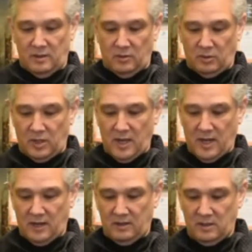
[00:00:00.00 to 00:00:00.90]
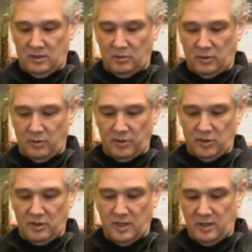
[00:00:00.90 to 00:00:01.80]
Okay, so we're going
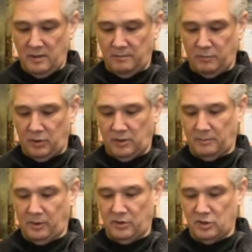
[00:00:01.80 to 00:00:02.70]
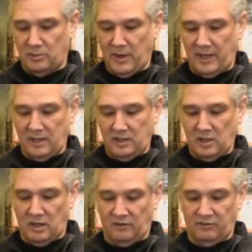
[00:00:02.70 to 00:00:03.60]
to then put the plunger back in
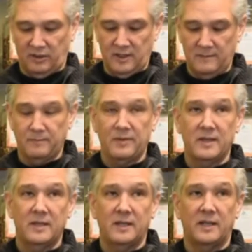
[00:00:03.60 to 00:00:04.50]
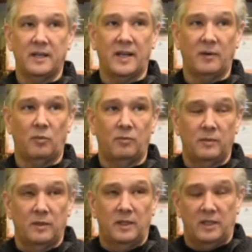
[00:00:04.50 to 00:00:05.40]
carefully and add
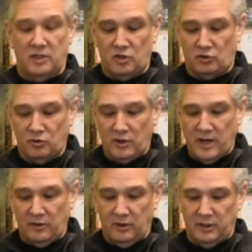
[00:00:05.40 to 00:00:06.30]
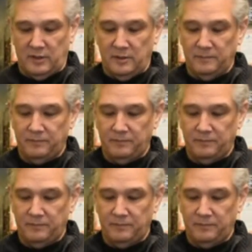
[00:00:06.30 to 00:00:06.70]
and screw down the lid.